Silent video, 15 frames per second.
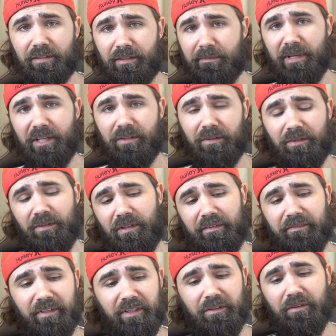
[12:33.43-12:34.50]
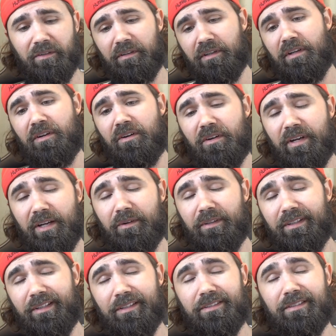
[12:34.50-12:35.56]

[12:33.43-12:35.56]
I'm going to make a little video on how I did it.